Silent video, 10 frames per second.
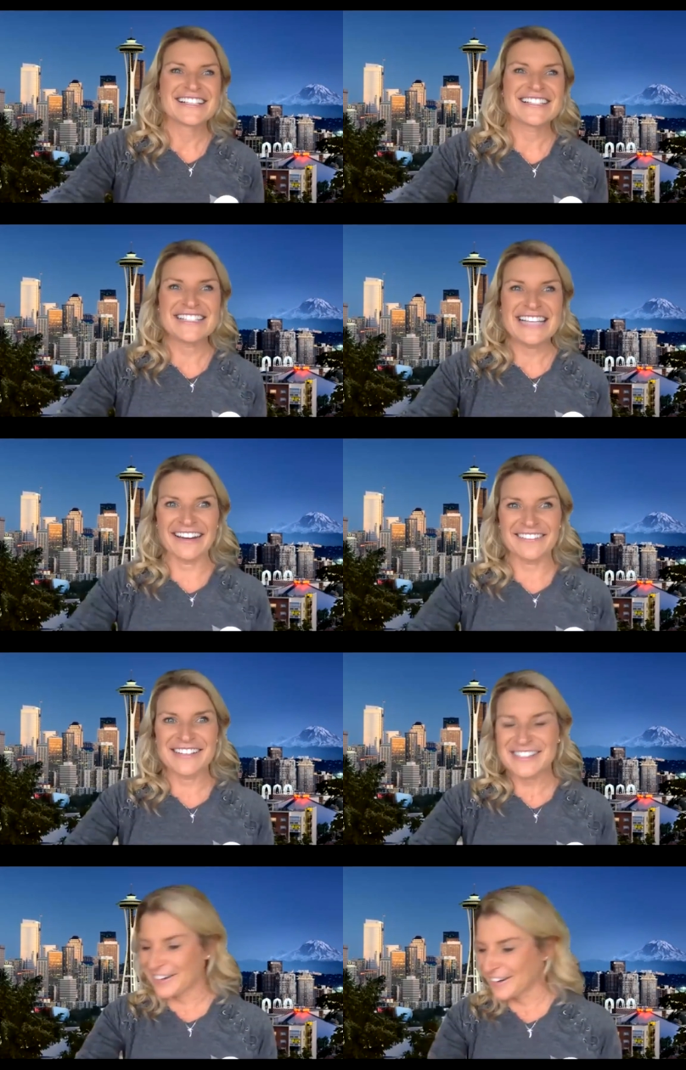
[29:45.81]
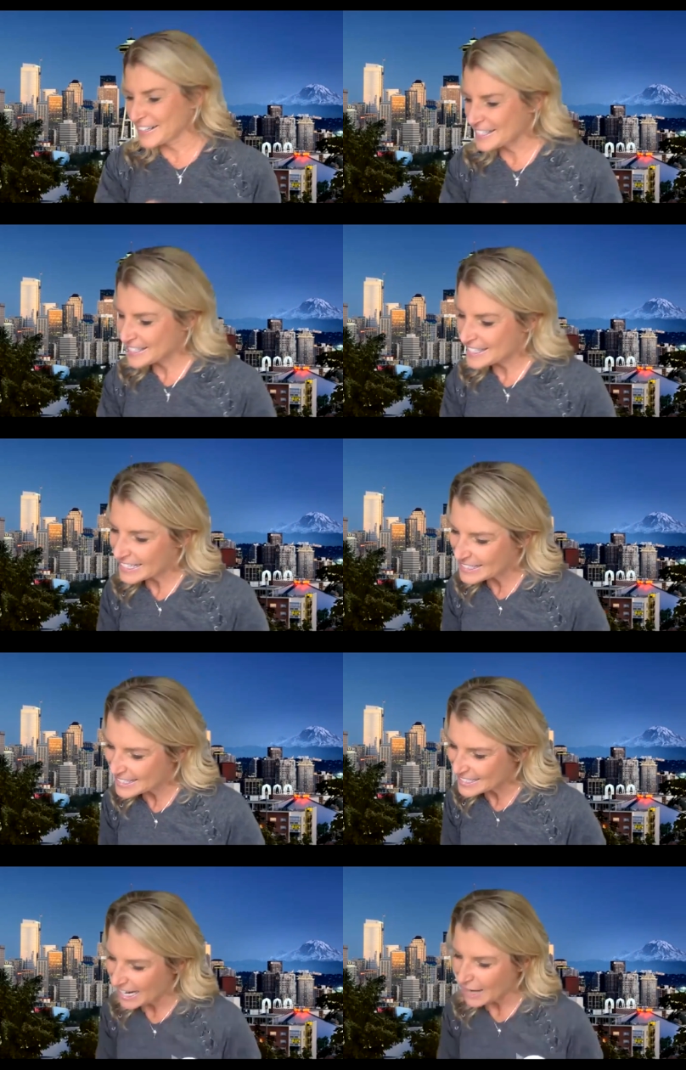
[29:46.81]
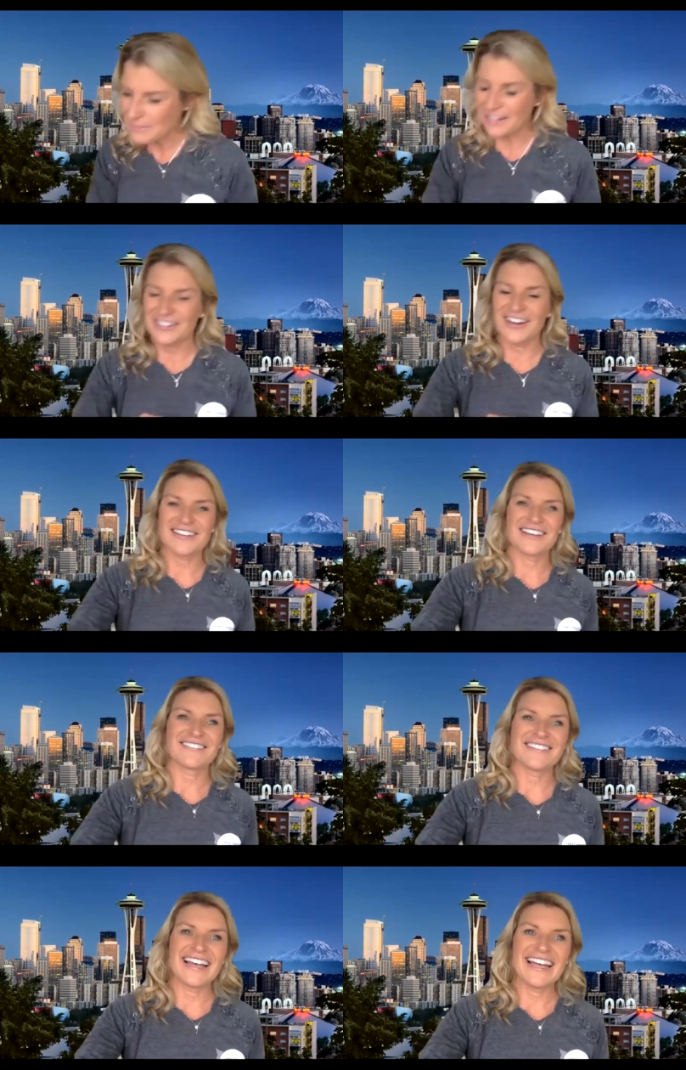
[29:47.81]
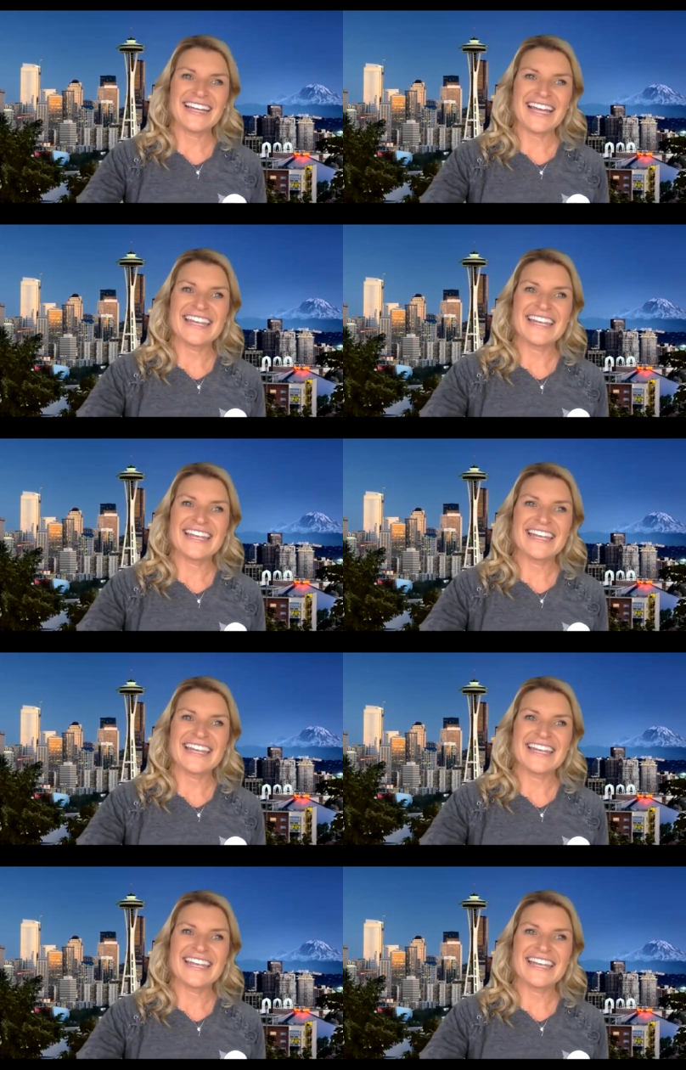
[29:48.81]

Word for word: Seattle is our sixth stop along the way,